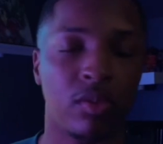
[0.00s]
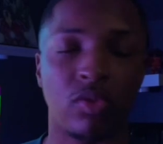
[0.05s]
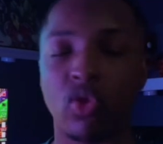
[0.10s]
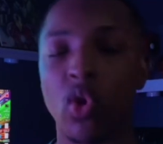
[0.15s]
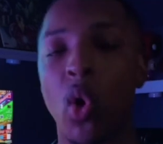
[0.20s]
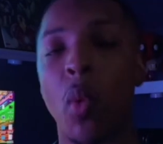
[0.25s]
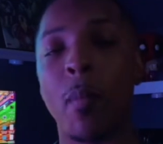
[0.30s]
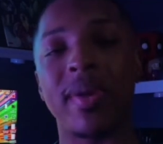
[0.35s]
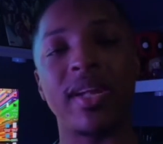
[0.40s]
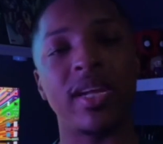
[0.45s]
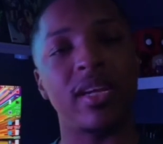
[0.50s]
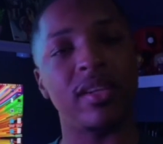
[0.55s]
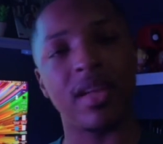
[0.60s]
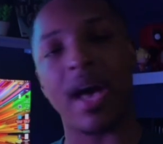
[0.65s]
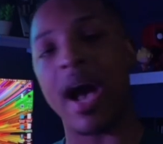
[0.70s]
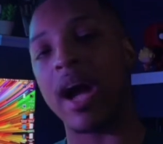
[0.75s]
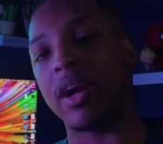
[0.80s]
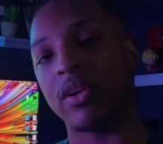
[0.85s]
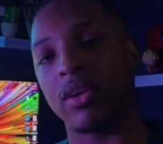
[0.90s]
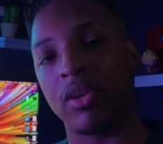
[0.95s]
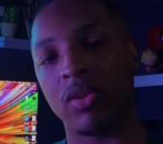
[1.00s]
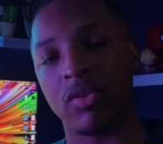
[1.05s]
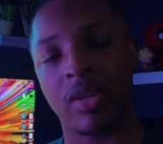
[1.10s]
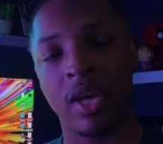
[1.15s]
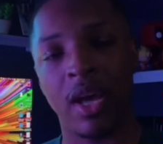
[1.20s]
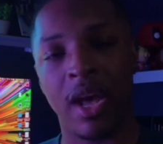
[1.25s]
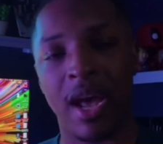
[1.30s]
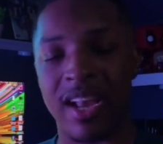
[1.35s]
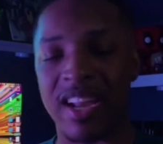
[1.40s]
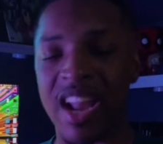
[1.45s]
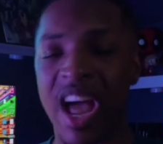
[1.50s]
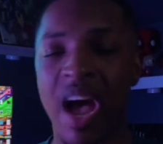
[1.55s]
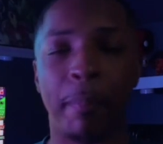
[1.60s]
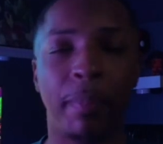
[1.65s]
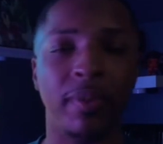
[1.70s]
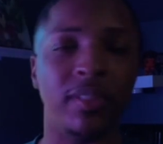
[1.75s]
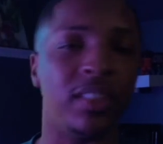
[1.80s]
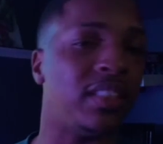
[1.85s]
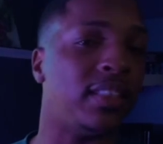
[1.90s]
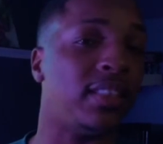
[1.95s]
So many doctors,
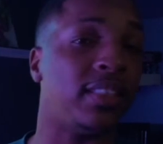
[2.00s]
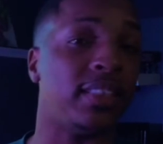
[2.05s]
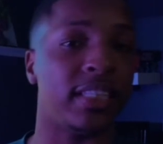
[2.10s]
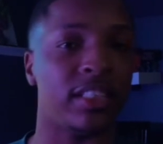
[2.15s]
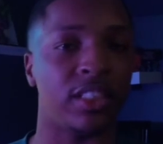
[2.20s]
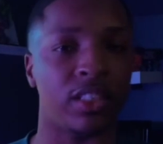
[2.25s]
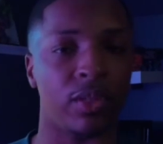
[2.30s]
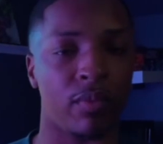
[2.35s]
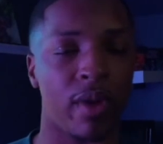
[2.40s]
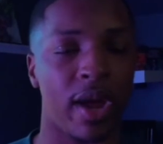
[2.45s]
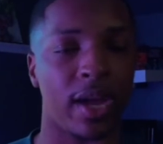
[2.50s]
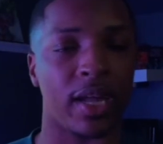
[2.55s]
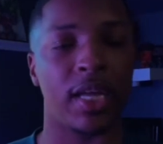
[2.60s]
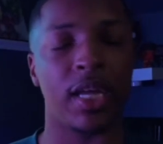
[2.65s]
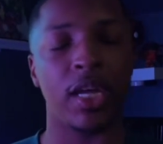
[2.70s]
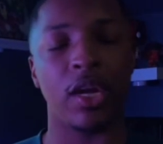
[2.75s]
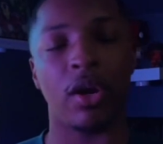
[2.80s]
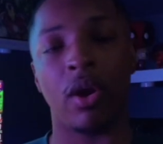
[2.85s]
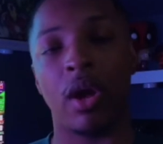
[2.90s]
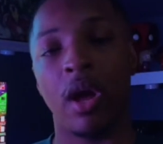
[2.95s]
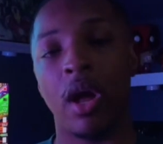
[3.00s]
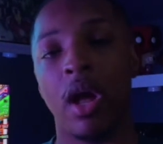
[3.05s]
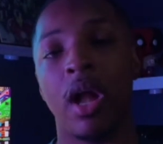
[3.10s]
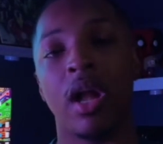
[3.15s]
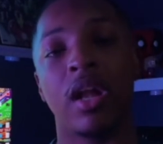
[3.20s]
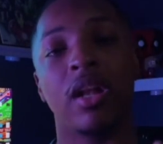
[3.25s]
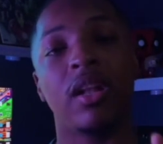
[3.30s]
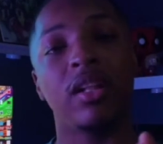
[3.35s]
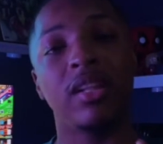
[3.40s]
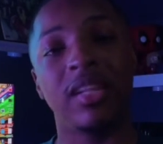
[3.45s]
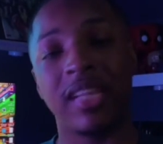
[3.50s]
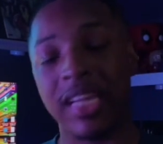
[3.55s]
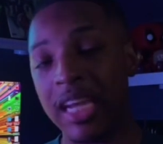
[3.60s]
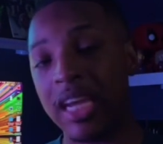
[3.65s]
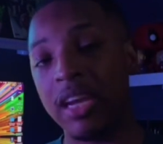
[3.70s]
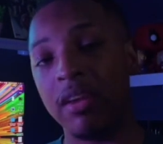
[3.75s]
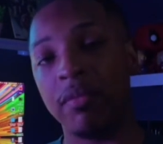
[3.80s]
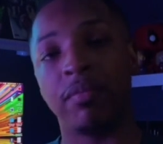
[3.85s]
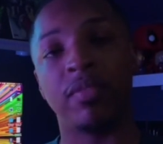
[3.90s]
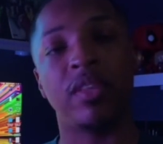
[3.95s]
now I put this statistic right here,
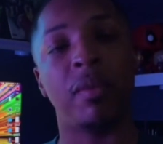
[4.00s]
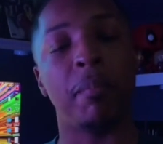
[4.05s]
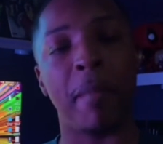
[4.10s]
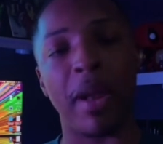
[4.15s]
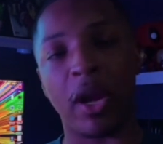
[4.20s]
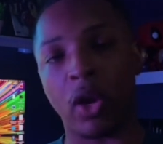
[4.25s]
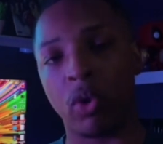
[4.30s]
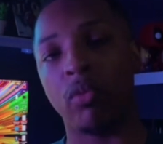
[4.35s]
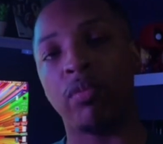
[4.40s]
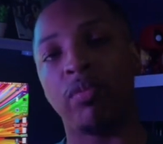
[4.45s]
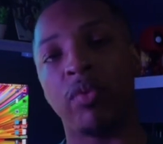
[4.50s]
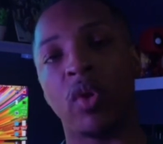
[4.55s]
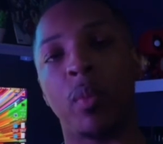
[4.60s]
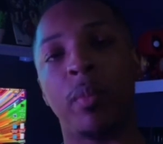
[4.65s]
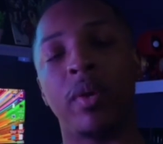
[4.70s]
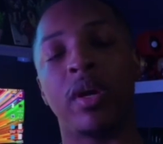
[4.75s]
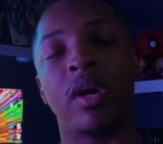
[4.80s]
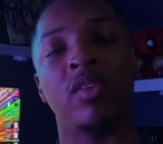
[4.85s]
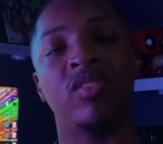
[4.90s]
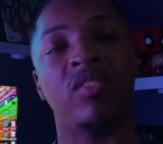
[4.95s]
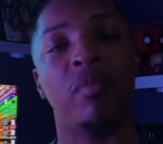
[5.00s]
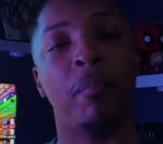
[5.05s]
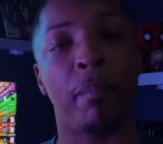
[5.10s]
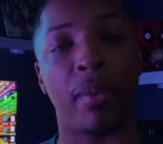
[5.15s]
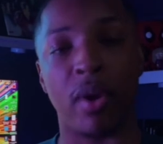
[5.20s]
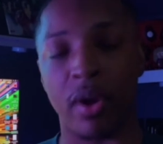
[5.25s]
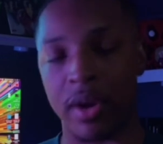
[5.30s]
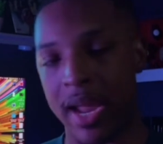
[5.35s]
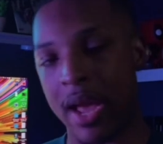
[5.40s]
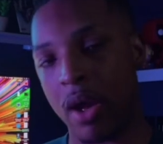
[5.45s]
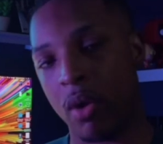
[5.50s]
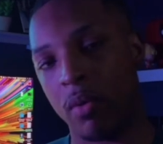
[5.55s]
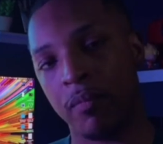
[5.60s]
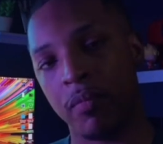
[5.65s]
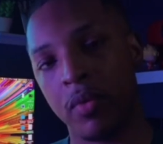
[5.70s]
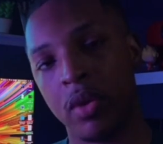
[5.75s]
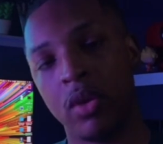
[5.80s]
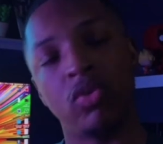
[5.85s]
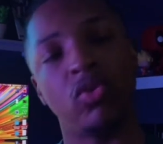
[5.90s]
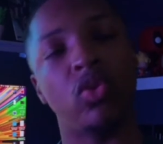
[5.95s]
leave the medical field because of burnout.
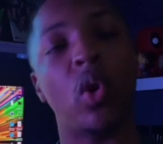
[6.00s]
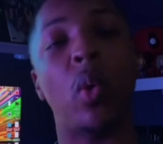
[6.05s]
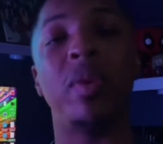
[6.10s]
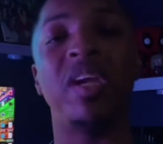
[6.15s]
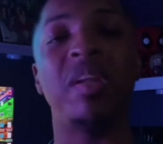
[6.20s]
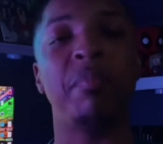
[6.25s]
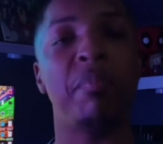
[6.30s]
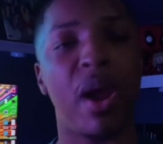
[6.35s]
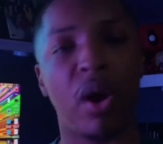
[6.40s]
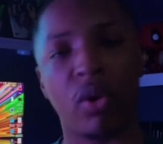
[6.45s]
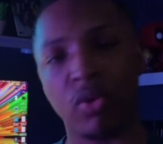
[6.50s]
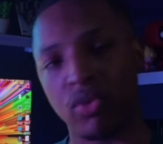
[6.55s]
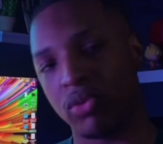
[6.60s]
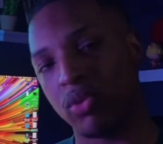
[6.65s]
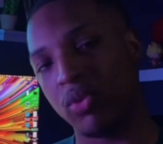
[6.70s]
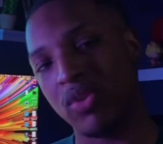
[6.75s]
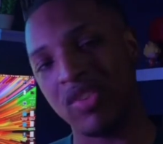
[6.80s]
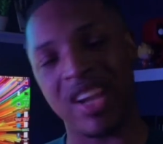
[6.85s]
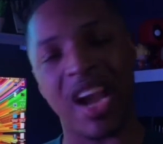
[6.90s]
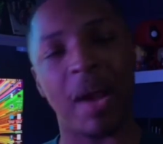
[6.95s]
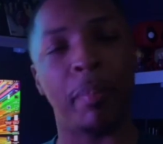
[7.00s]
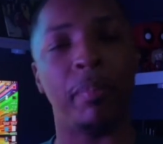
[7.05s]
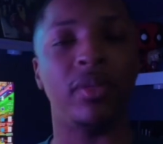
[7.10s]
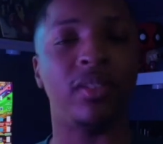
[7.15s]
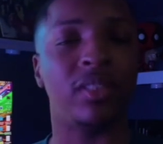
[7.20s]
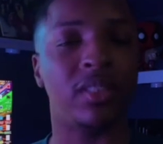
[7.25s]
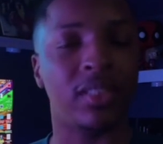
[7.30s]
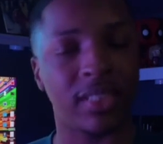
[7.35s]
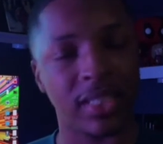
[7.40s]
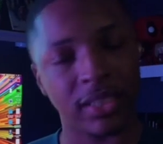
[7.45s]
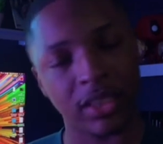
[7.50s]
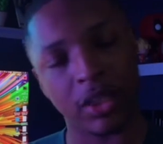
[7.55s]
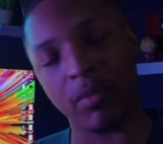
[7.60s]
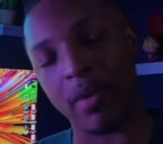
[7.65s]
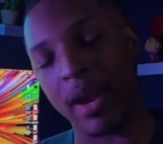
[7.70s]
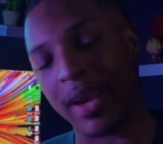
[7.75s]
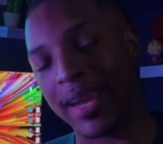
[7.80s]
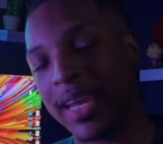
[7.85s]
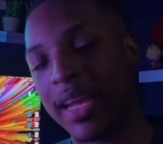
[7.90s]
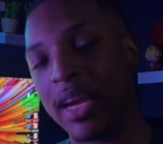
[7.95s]
So many medical students, I put the
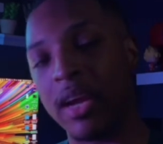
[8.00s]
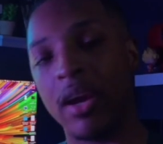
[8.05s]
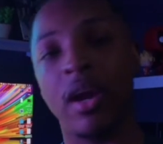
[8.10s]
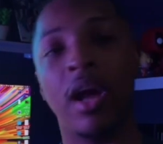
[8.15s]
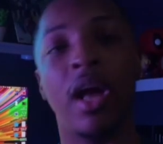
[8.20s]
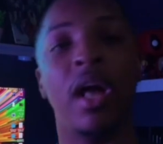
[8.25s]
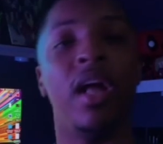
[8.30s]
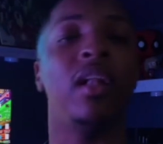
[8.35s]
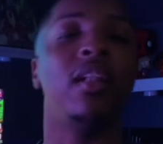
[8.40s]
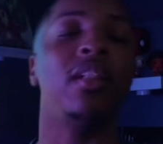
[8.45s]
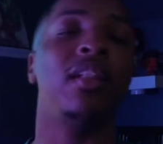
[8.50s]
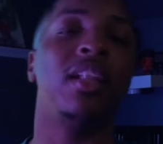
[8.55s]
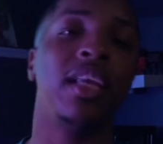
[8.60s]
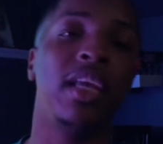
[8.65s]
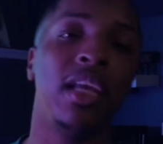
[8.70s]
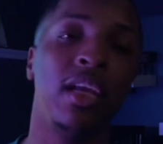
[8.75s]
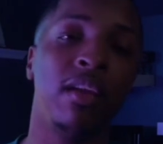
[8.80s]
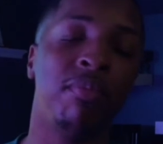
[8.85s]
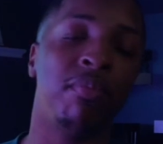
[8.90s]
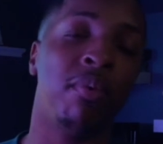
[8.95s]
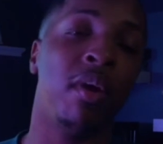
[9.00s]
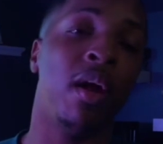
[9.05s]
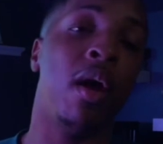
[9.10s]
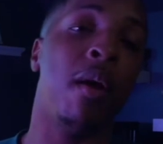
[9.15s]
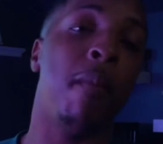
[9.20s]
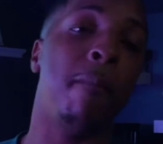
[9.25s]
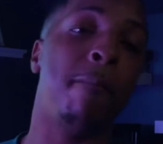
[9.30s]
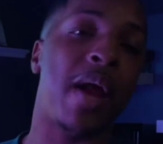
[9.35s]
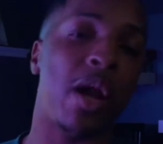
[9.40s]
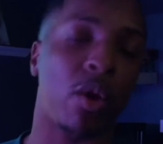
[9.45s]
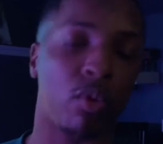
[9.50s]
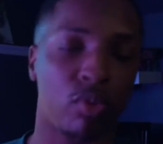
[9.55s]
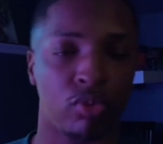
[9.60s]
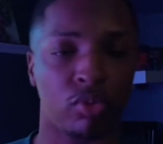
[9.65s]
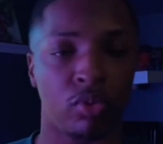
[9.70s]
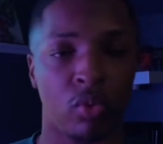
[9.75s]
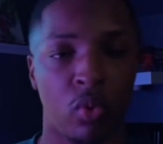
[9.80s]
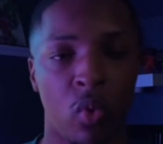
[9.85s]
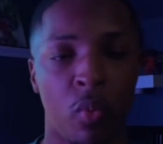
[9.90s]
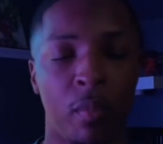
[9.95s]
statistic right here, leave
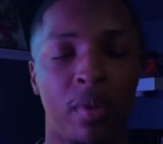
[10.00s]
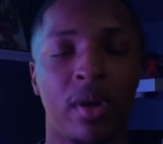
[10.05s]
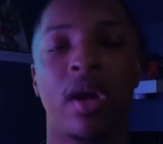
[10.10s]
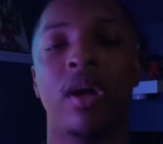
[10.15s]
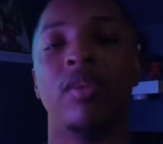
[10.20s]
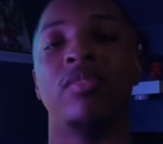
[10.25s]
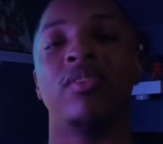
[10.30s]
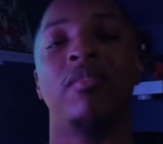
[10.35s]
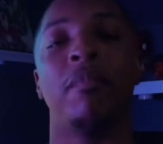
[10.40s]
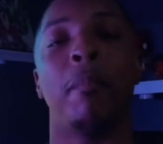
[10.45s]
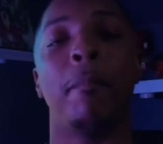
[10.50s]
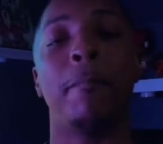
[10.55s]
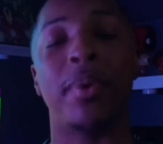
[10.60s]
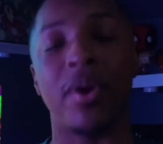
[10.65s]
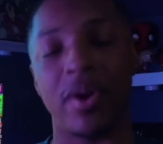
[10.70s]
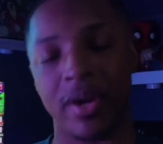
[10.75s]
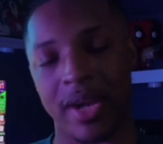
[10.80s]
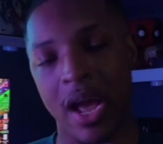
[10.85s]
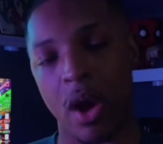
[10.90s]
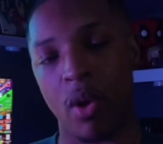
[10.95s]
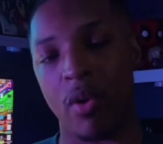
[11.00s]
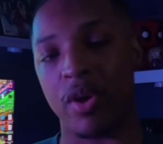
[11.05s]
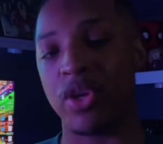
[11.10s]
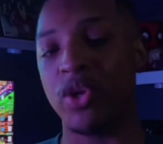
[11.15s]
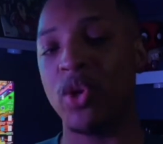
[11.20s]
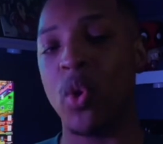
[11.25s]
medical school because of burnout.